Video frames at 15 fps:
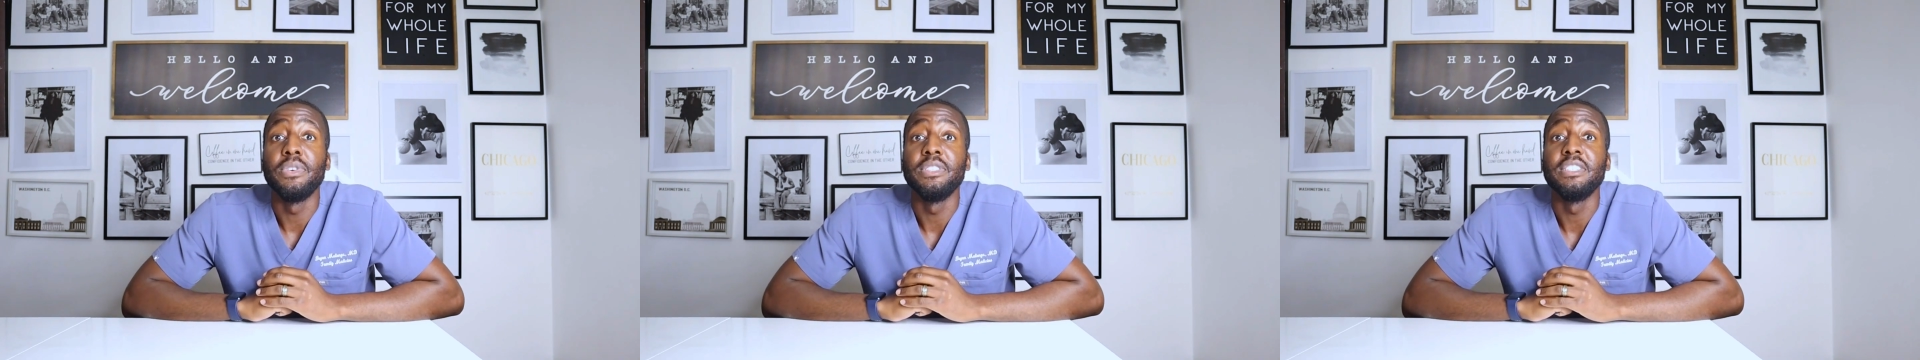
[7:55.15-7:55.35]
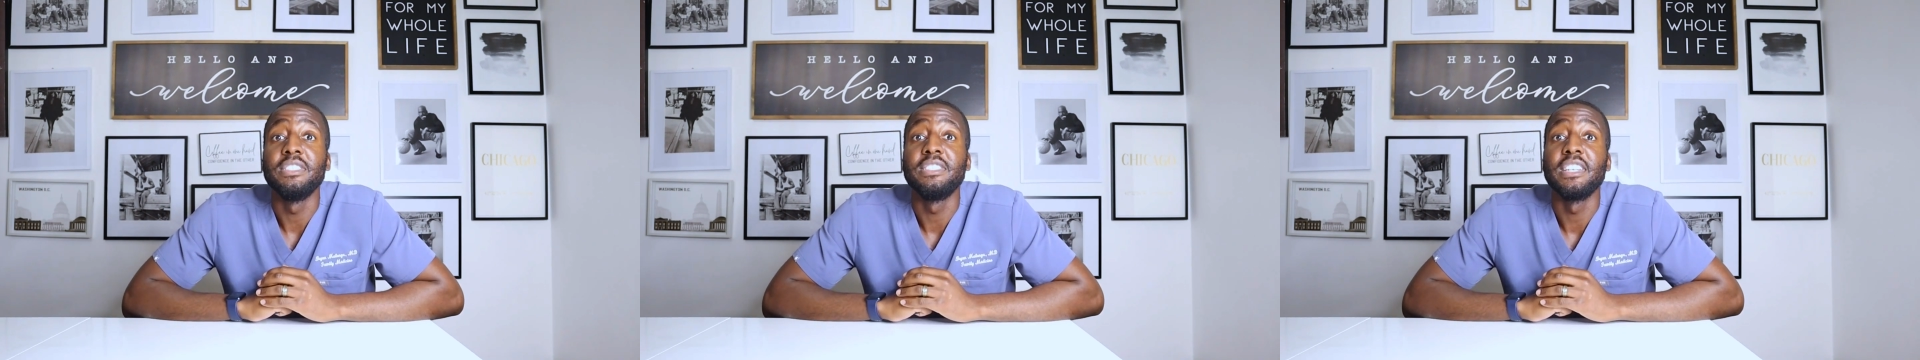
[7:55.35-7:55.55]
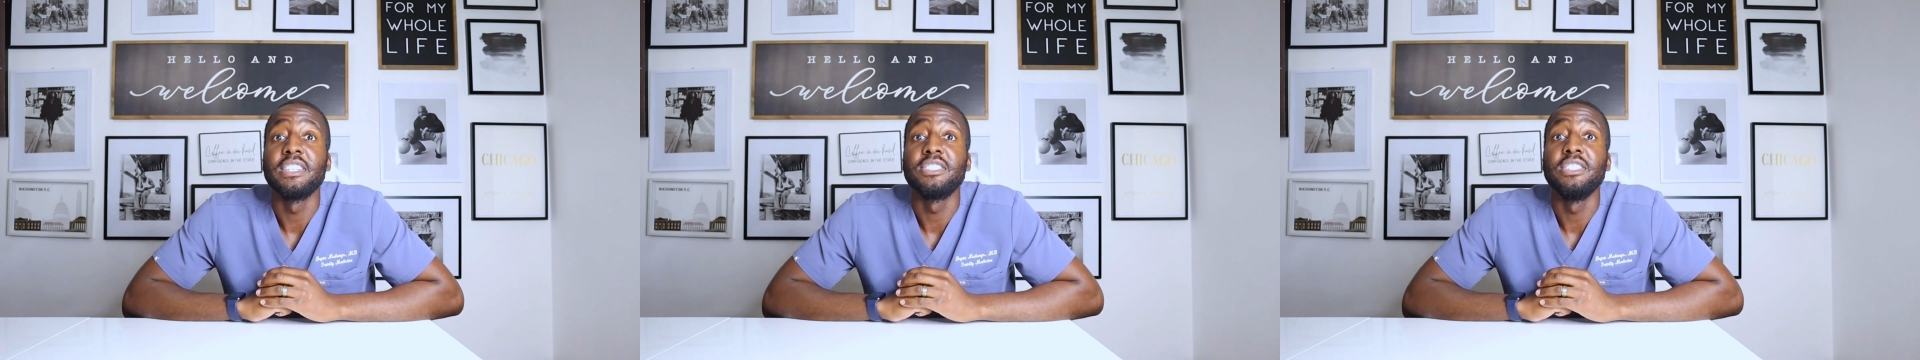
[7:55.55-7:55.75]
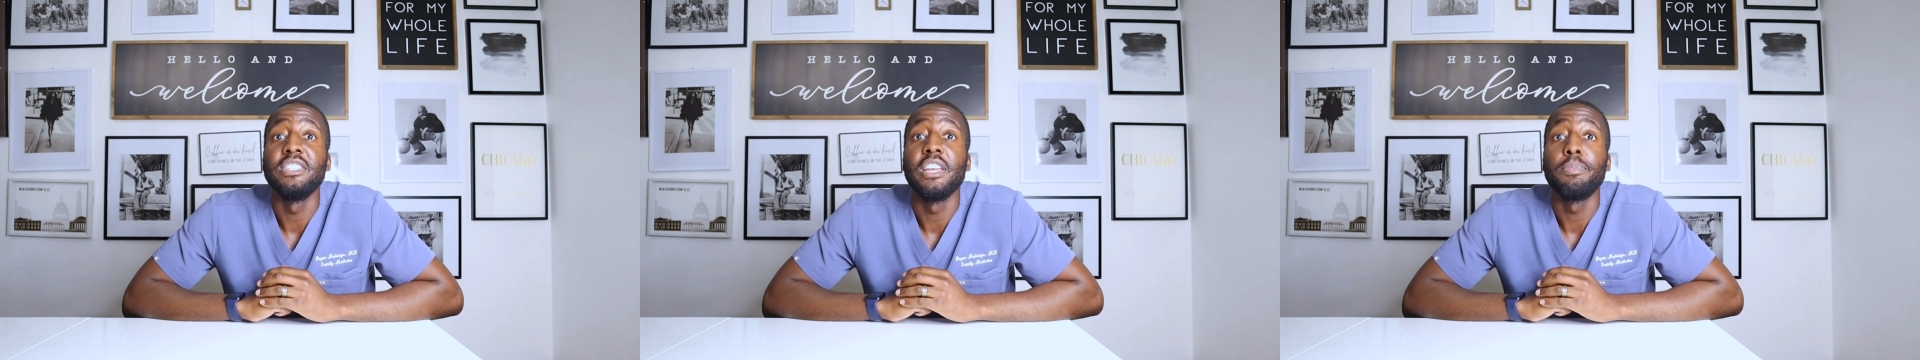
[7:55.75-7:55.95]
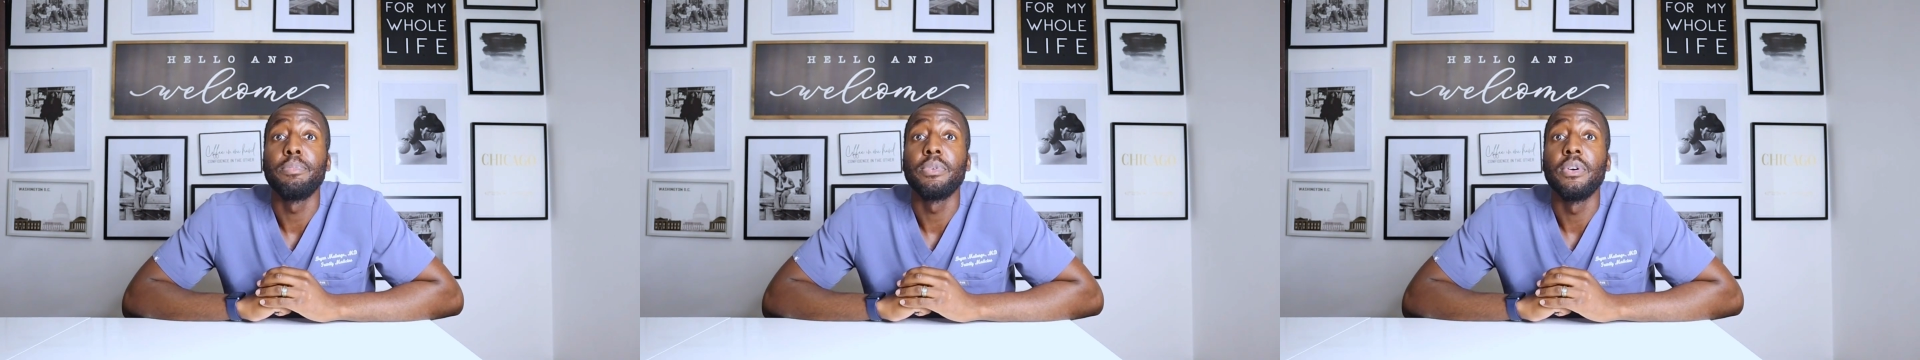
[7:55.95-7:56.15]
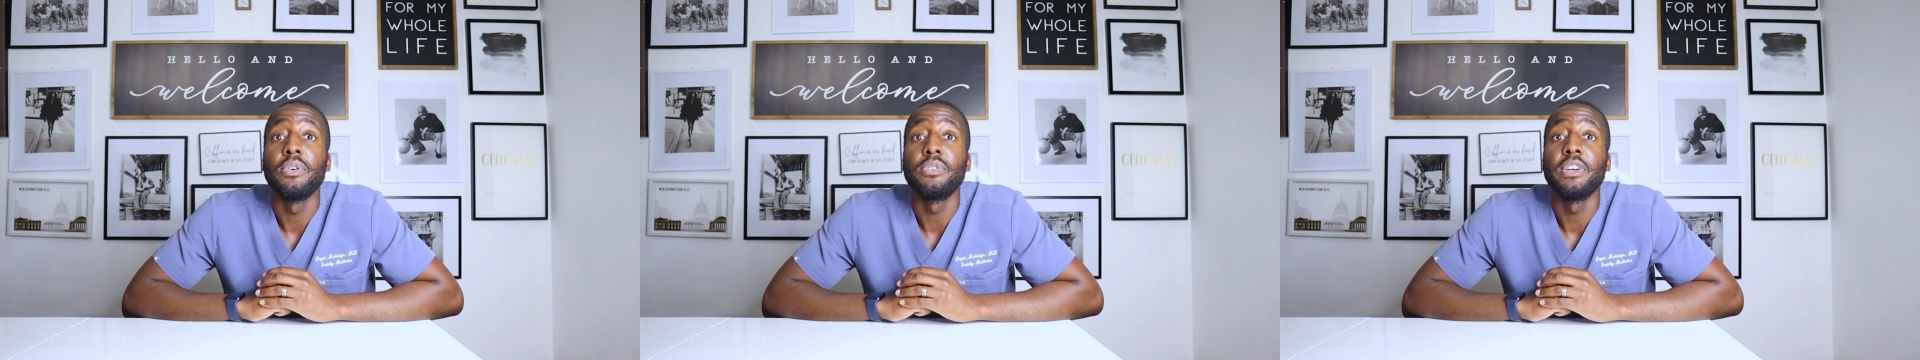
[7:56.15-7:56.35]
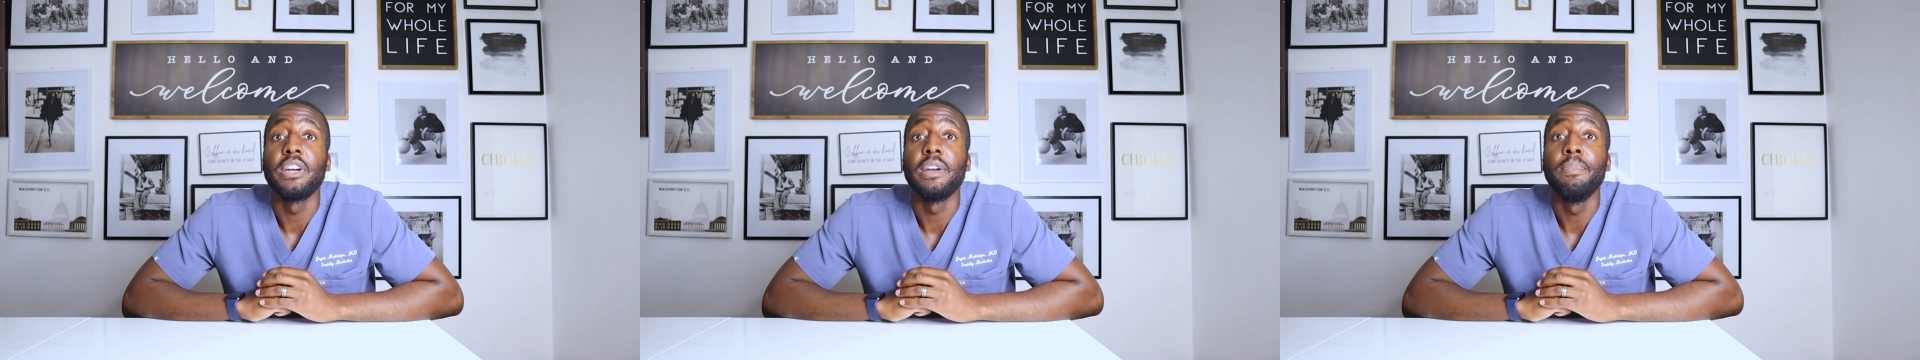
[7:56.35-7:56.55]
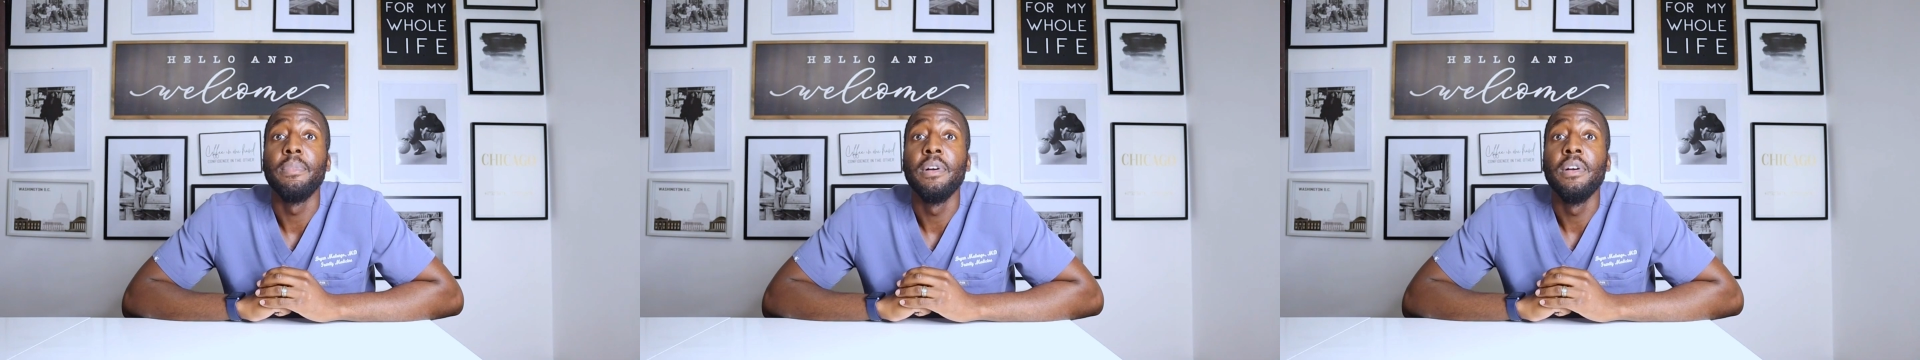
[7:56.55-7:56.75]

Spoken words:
in the Section 8 program.